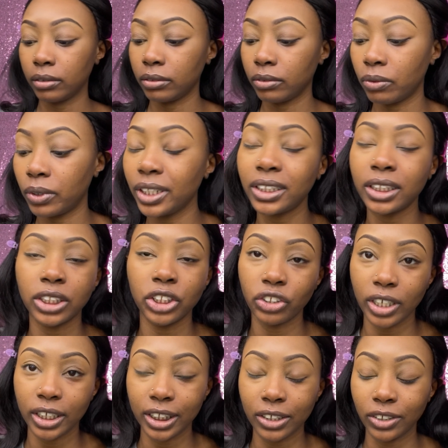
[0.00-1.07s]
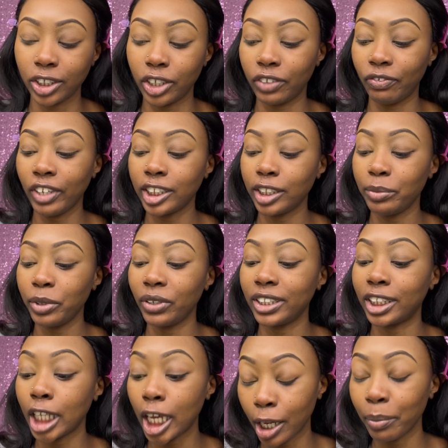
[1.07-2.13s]
Well, this isn't translucent, the Fenty Beauty
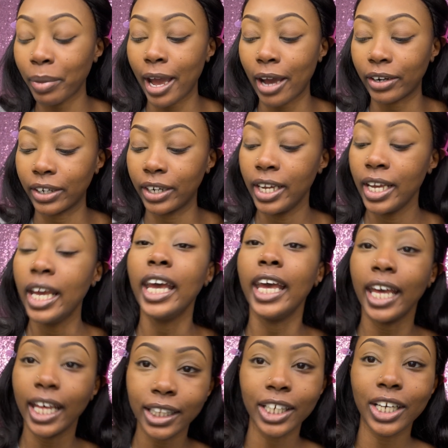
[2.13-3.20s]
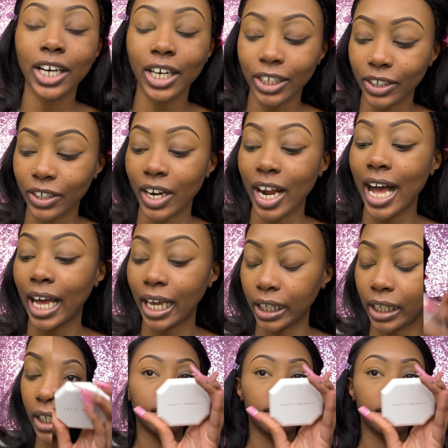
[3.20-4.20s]
setting powder in the color Honey.